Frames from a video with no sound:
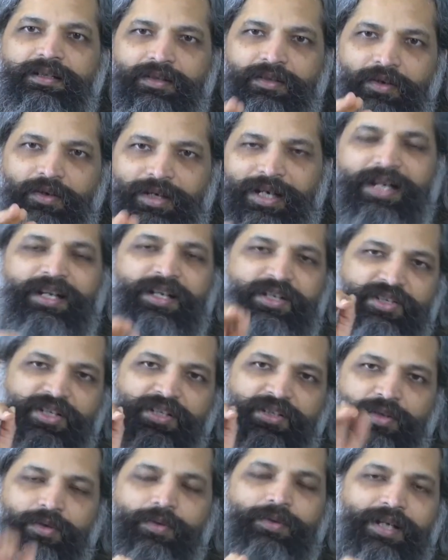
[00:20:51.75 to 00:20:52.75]
or energy
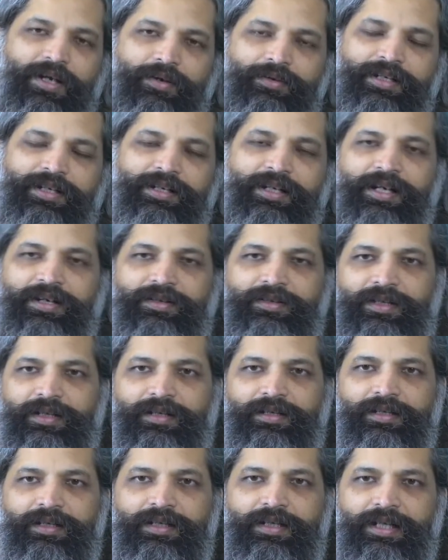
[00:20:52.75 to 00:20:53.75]
thrown out in
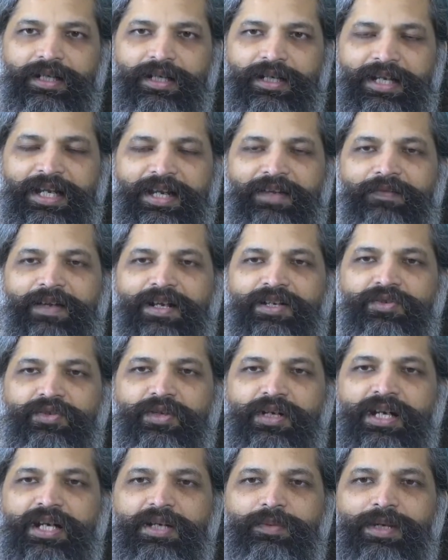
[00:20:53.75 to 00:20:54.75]
hatred,
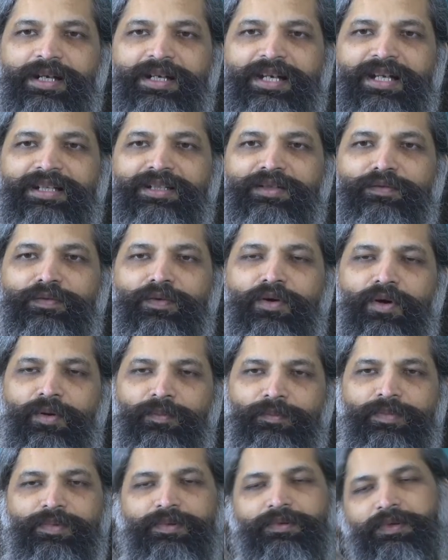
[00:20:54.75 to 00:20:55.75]
eventually it will take the
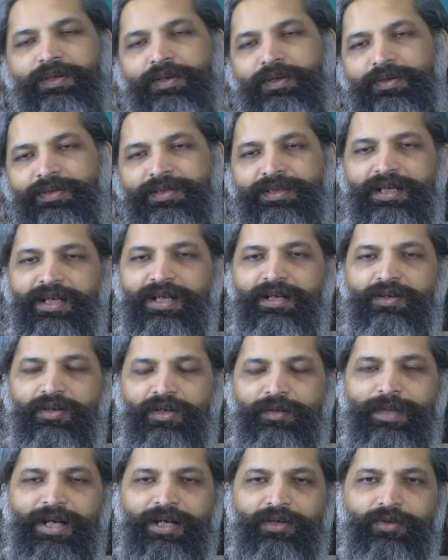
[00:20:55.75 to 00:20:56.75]
form in your skin
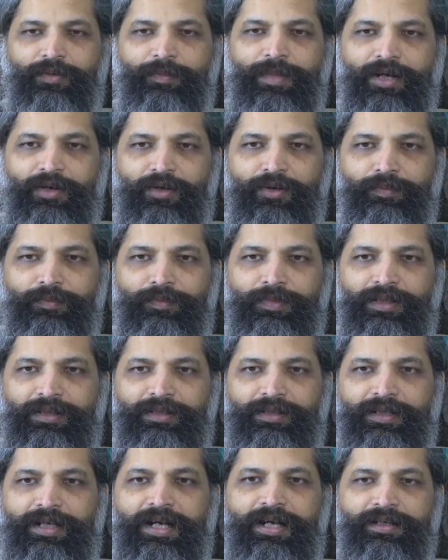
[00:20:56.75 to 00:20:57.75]
or microbiome in
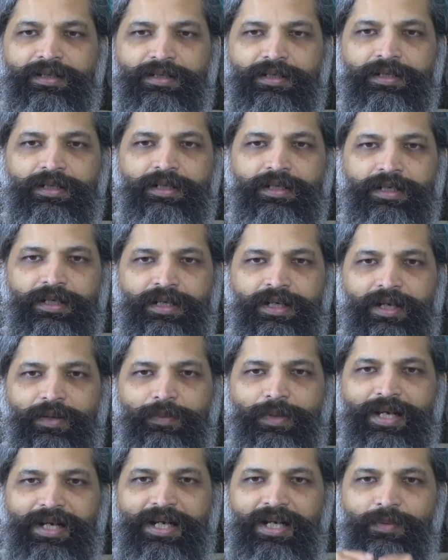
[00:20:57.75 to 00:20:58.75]
the gut,
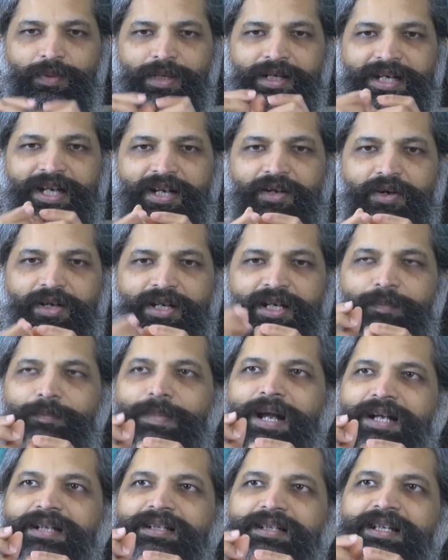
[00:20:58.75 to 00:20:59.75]
where it will take on a
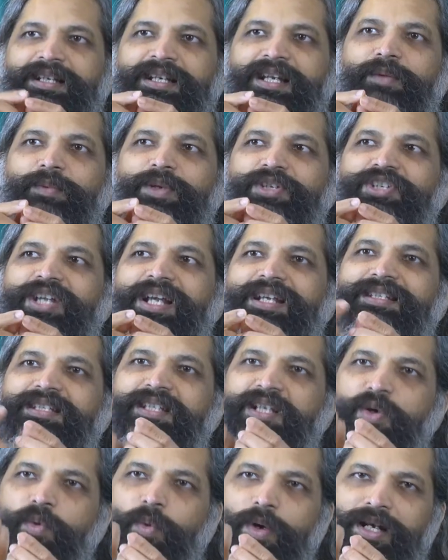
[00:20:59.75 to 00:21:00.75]
bacteria which has
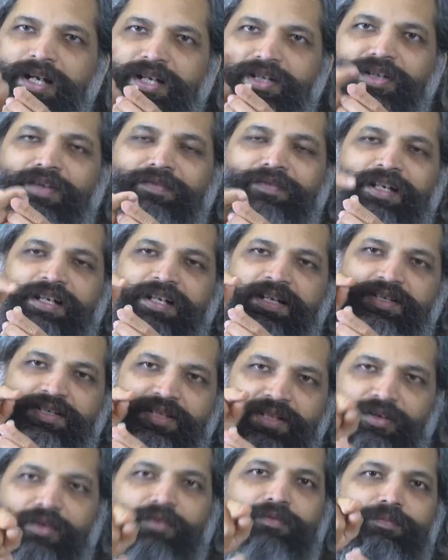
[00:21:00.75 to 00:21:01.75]
quality of
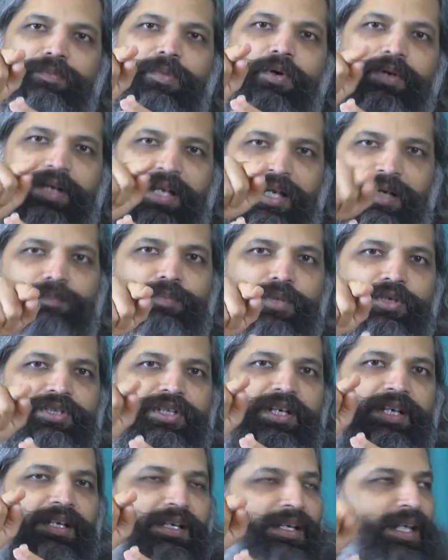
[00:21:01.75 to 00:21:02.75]
energy of poking,
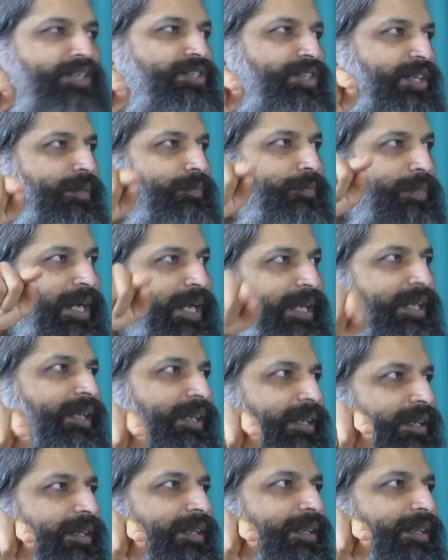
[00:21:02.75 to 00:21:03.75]
pushing, nudging,
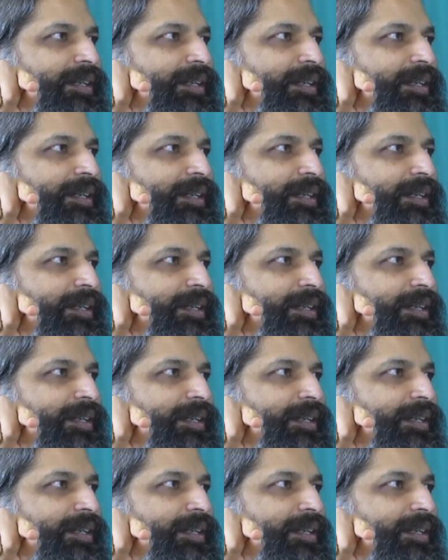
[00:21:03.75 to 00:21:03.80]
breaking,